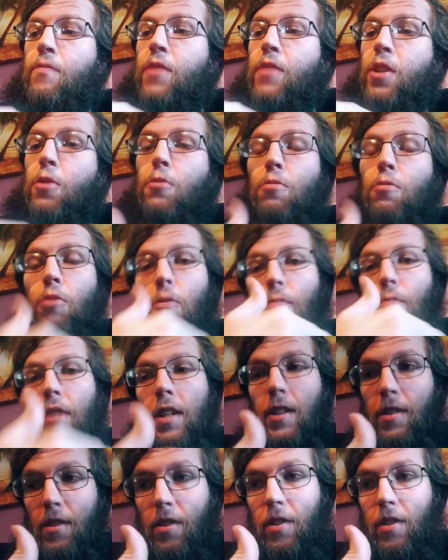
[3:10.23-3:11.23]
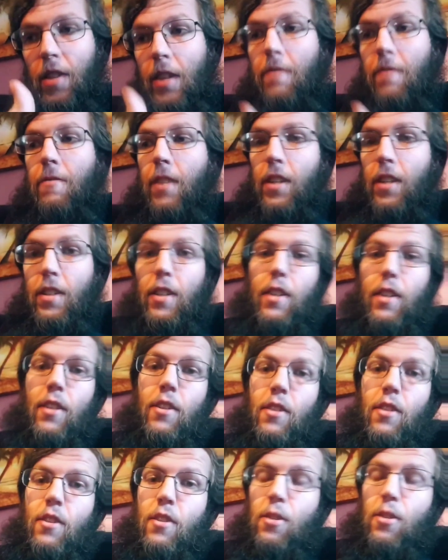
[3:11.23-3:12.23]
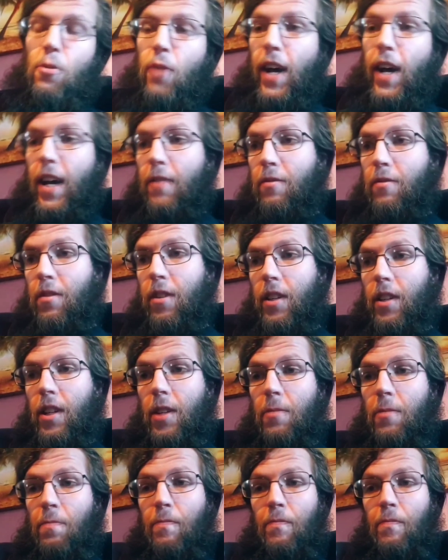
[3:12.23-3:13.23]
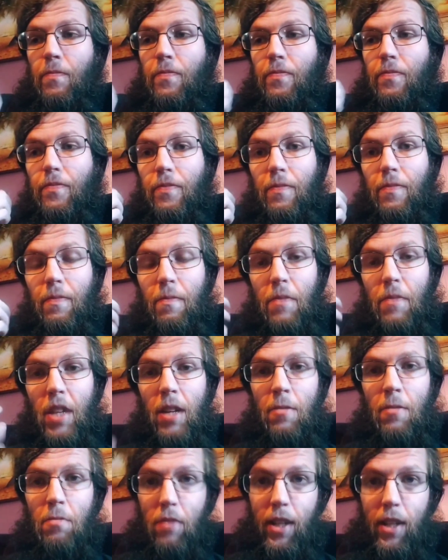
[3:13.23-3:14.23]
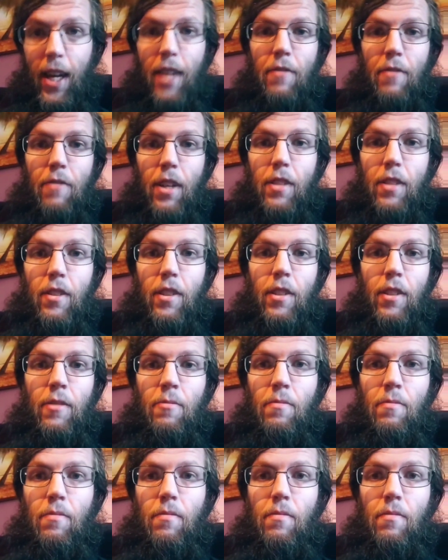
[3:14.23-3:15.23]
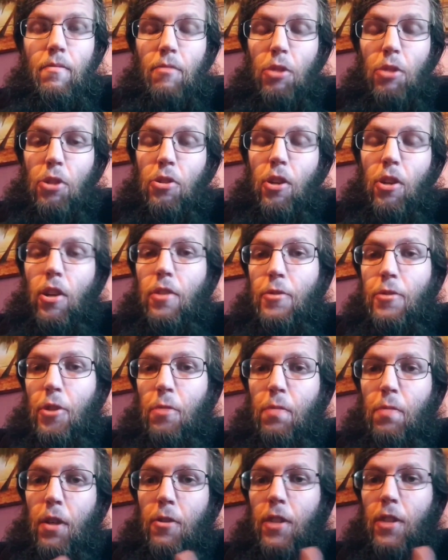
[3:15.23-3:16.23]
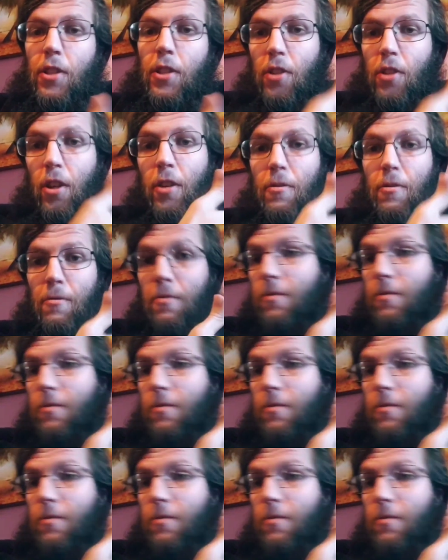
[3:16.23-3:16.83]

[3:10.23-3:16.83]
groupings of Vaettir. You have the land Vaettir, which are spirits of,